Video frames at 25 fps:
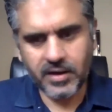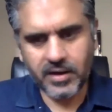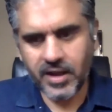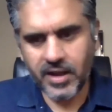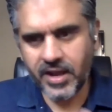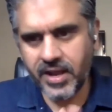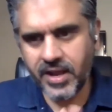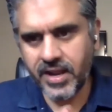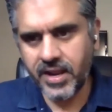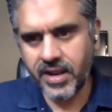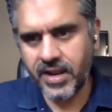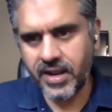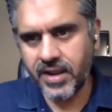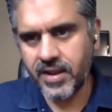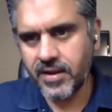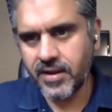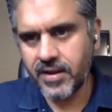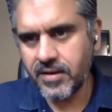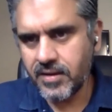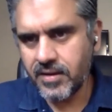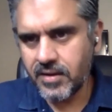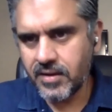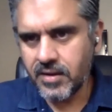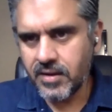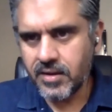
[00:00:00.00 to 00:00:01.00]
I
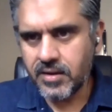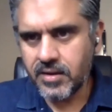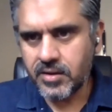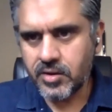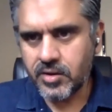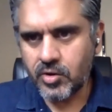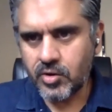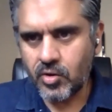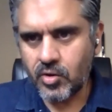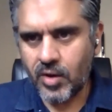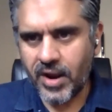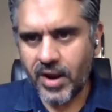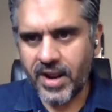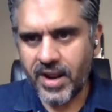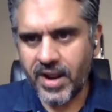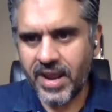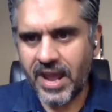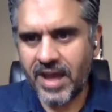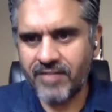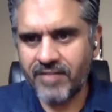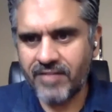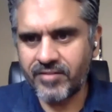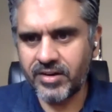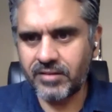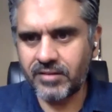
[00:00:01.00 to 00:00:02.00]

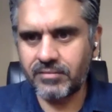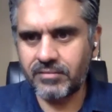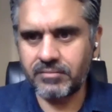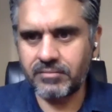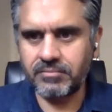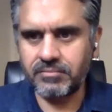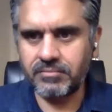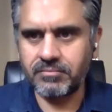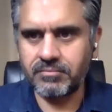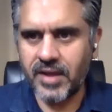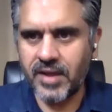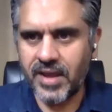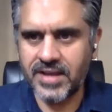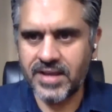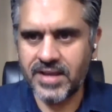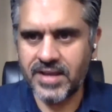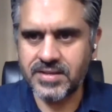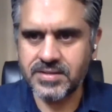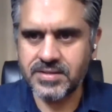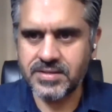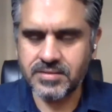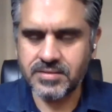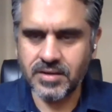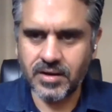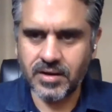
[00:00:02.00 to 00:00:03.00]
have it
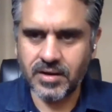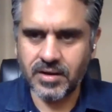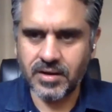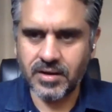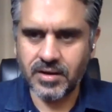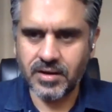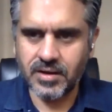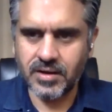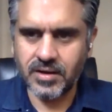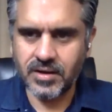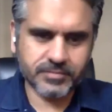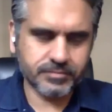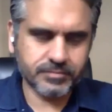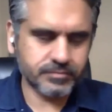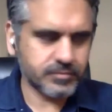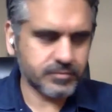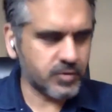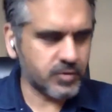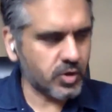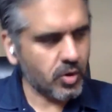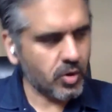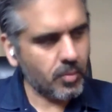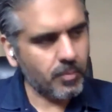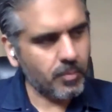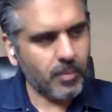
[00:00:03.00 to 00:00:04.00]
as
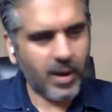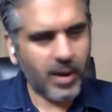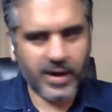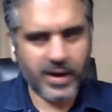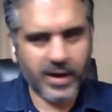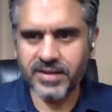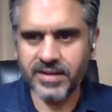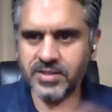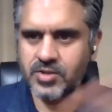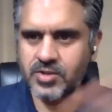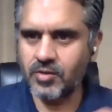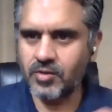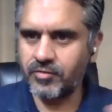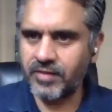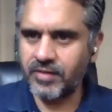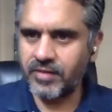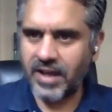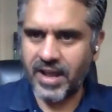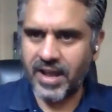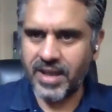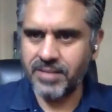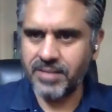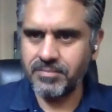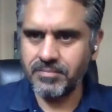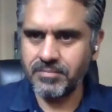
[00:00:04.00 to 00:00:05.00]
buckets of
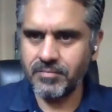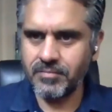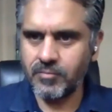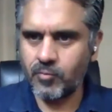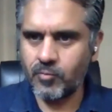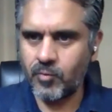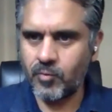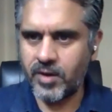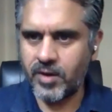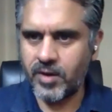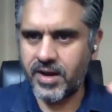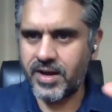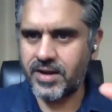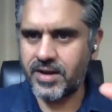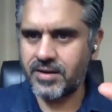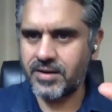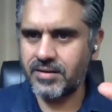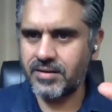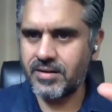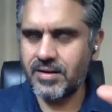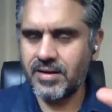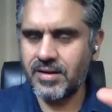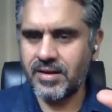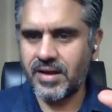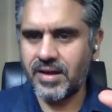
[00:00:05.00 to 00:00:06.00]
time where
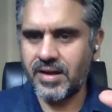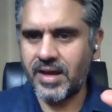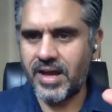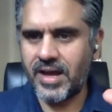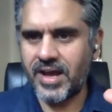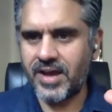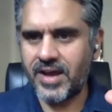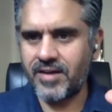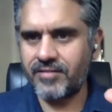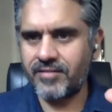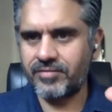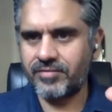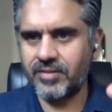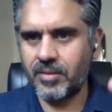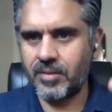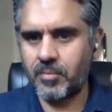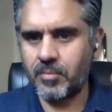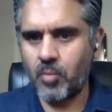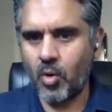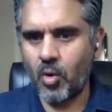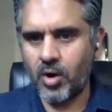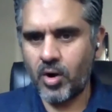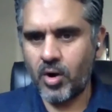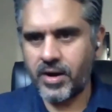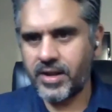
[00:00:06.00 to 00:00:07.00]
I have the
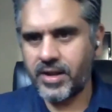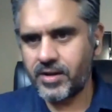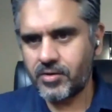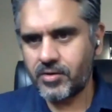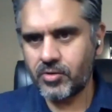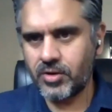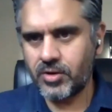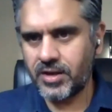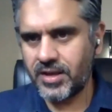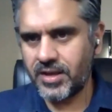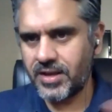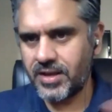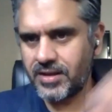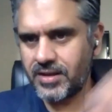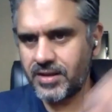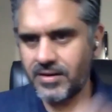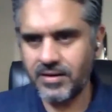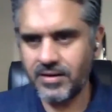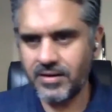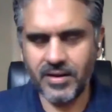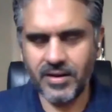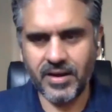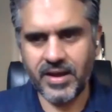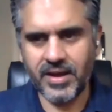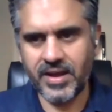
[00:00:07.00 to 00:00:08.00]
morning
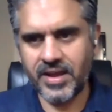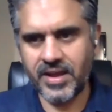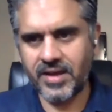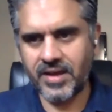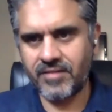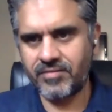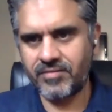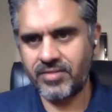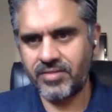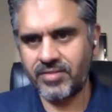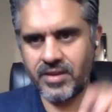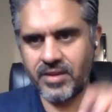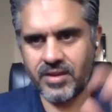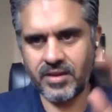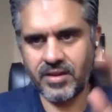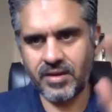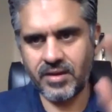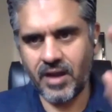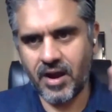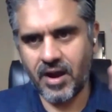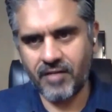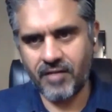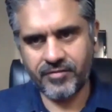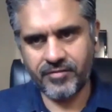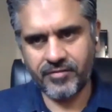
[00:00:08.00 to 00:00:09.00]
routine, I have the
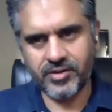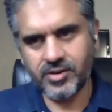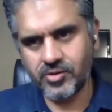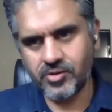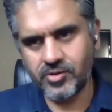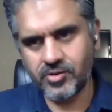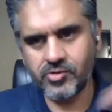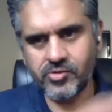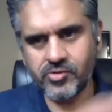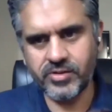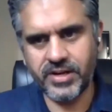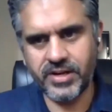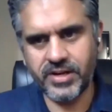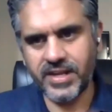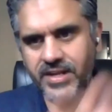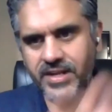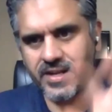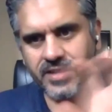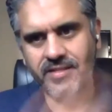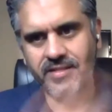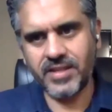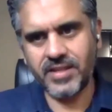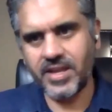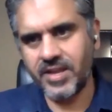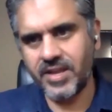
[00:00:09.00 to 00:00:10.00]
afternoon routine,
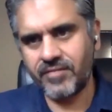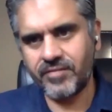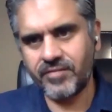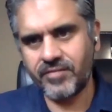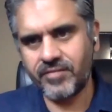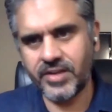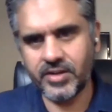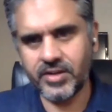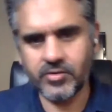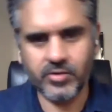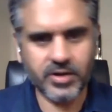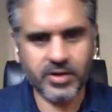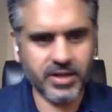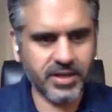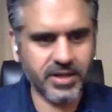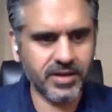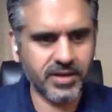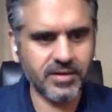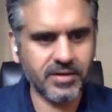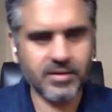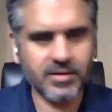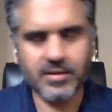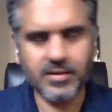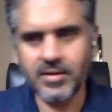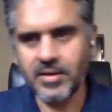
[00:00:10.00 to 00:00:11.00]
and the evening routine.
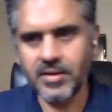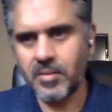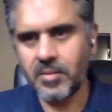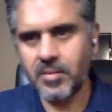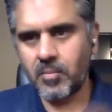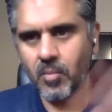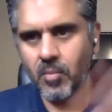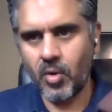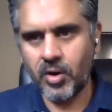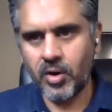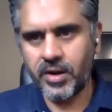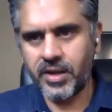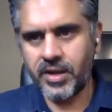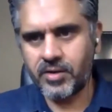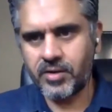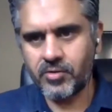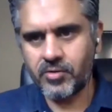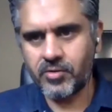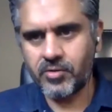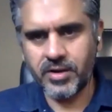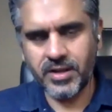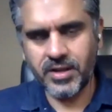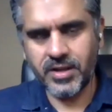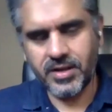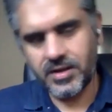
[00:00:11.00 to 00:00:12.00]
Morning
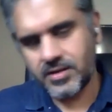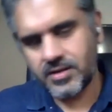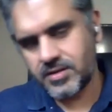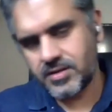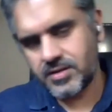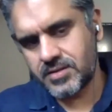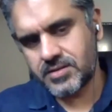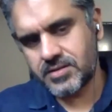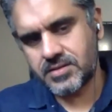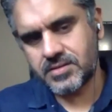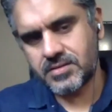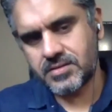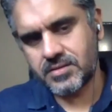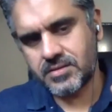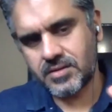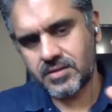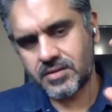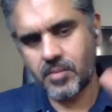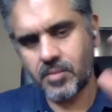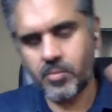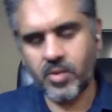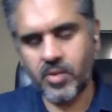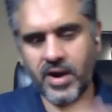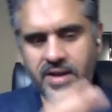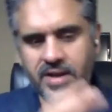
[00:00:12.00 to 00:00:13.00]
routine is
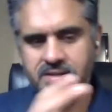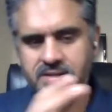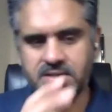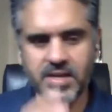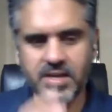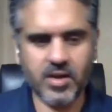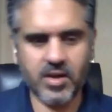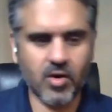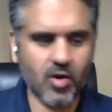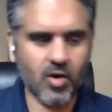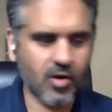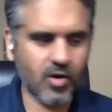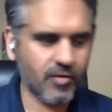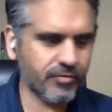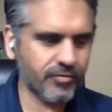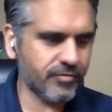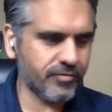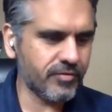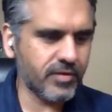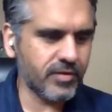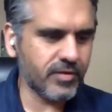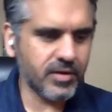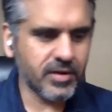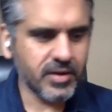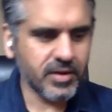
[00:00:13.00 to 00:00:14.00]
comprising of
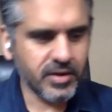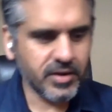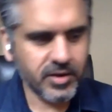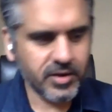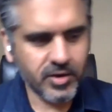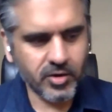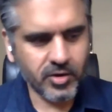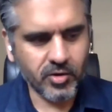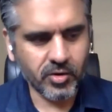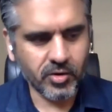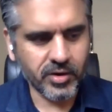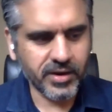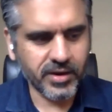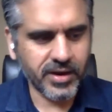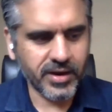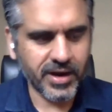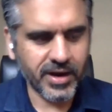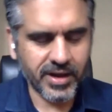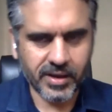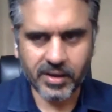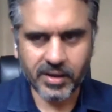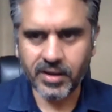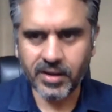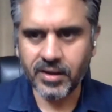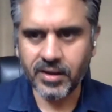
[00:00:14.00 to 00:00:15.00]

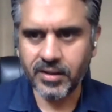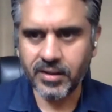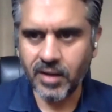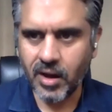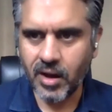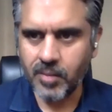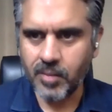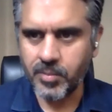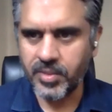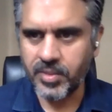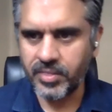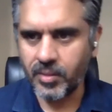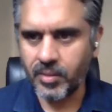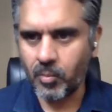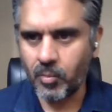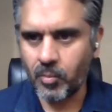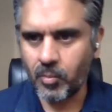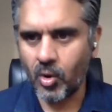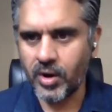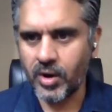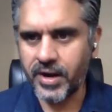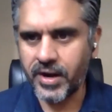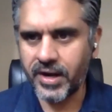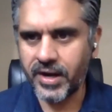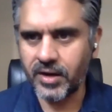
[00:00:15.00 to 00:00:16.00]
getting up in the
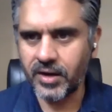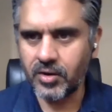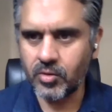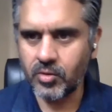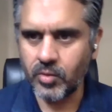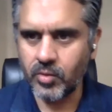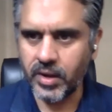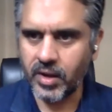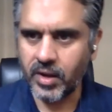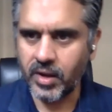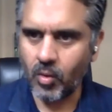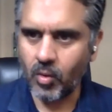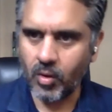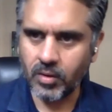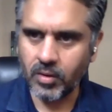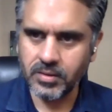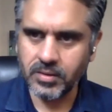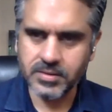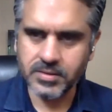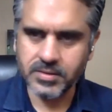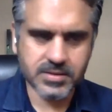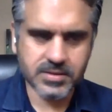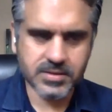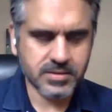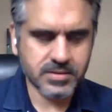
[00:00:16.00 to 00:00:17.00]
morning, doing
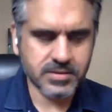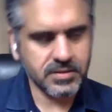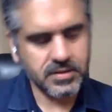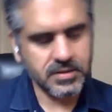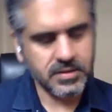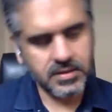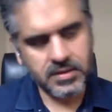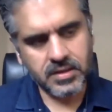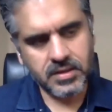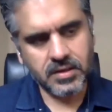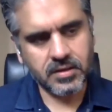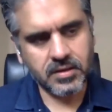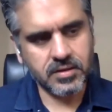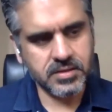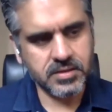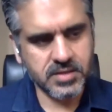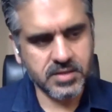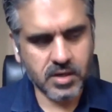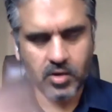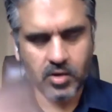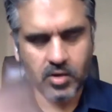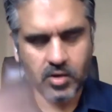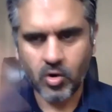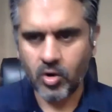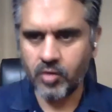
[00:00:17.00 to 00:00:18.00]
calls, because a
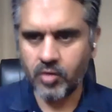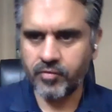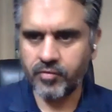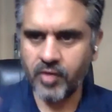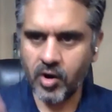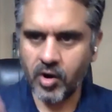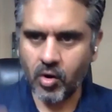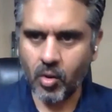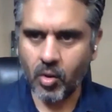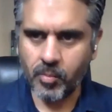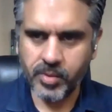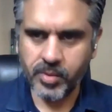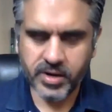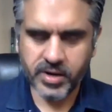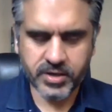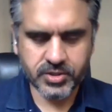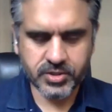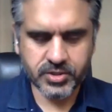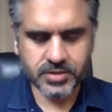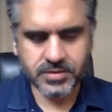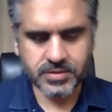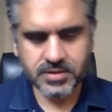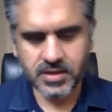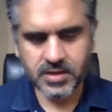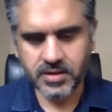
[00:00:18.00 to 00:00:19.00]
lot of our
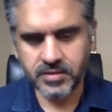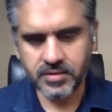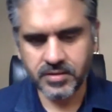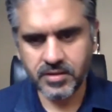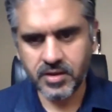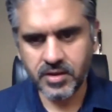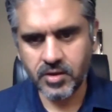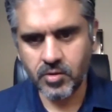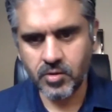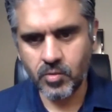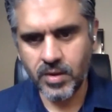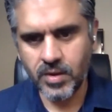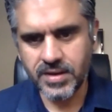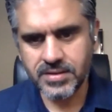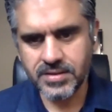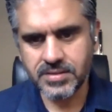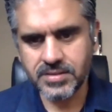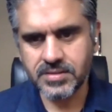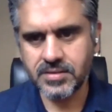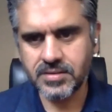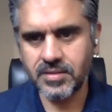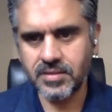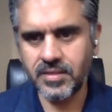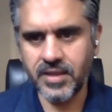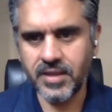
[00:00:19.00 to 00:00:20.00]
operations are in the US.